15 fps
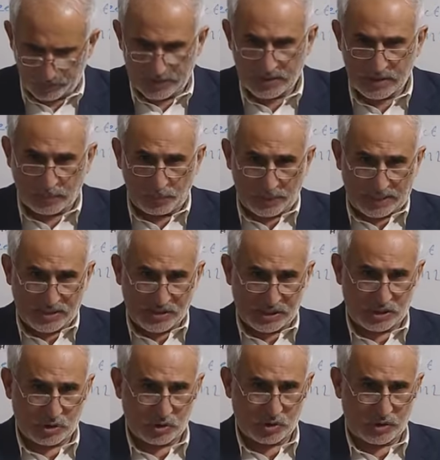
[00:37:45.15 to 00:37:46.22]
this is a
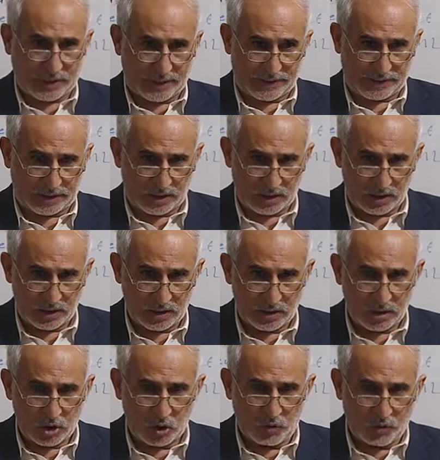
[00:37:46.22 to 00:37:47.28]
plastic society.
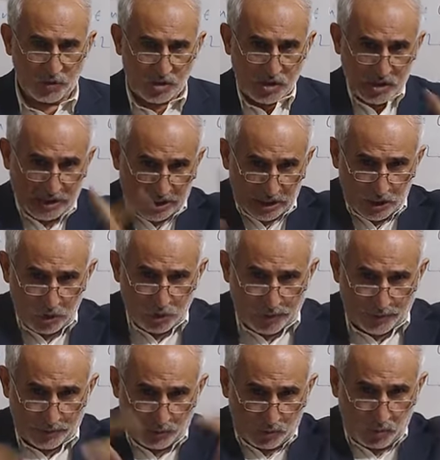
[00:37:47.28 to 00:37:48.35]
If you see
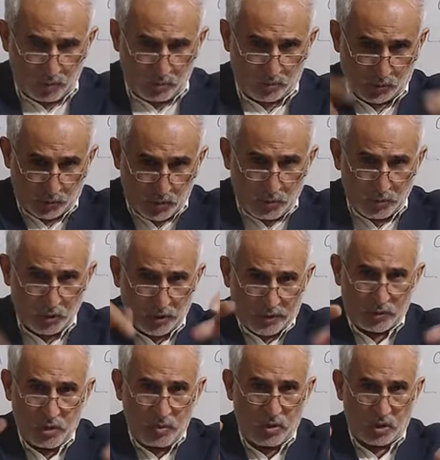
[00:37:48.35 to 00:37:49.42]
your room
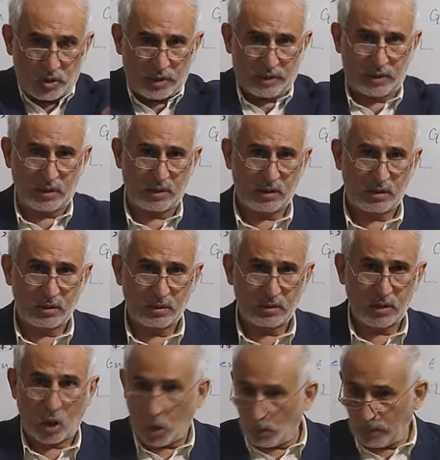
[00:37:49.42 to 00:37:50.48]
only,
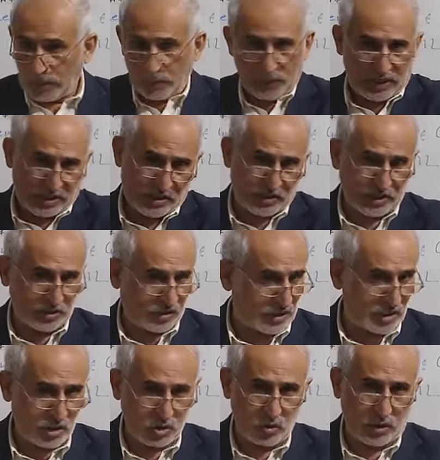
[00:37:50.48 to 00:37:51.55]
how many plastic
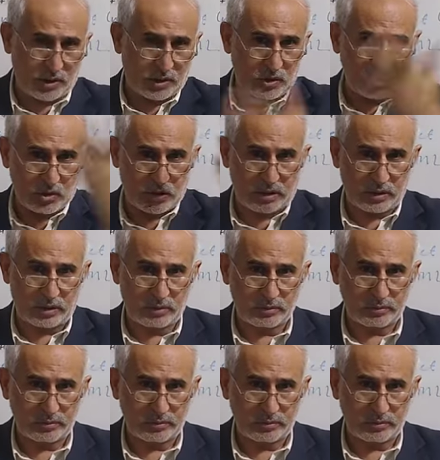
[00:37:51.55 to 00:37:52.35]
things you are using?